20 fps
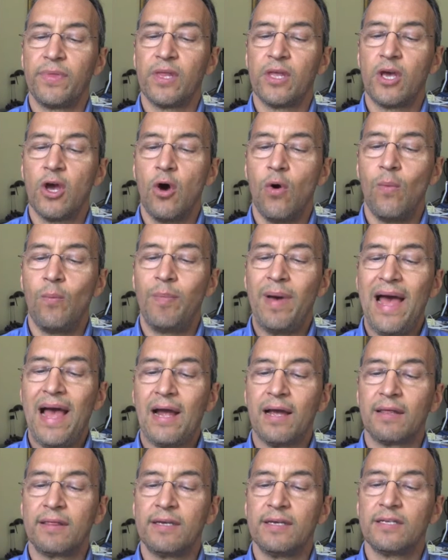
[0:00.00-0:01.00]
go
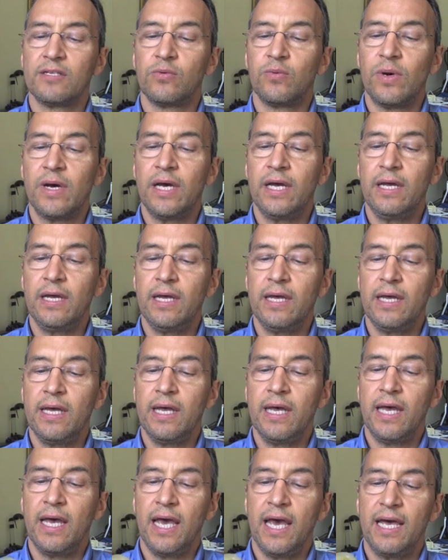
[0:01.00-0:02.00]
back this way
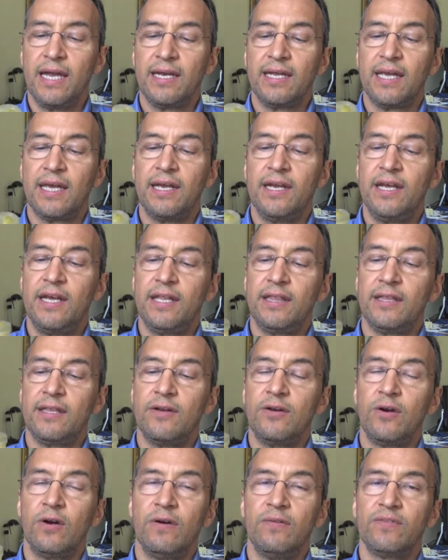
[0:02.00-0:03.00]
and can hit the
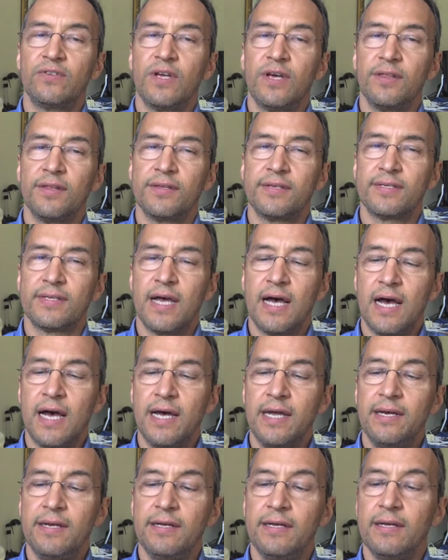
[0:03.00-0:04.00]
nerves on the
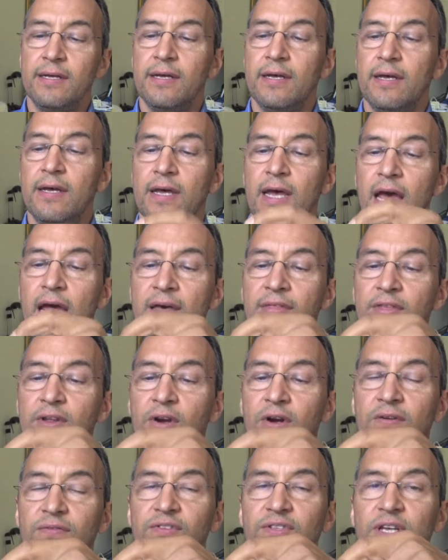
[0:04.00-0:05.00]
side and the
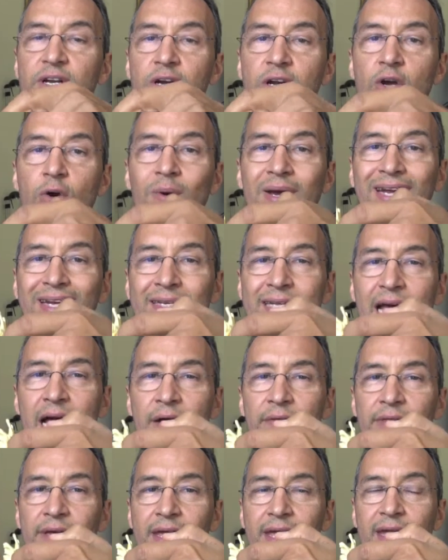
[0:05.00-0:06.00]
nerves that are going
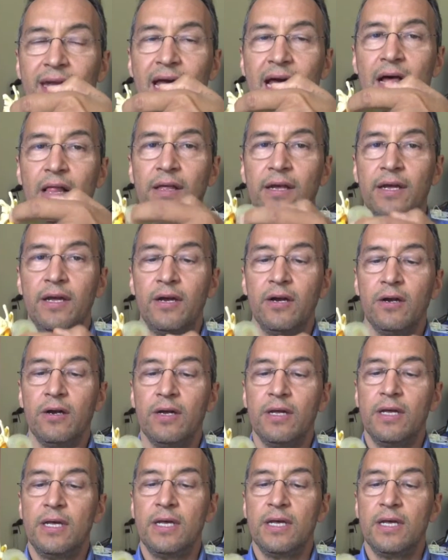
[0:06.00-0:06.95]
down the canal here,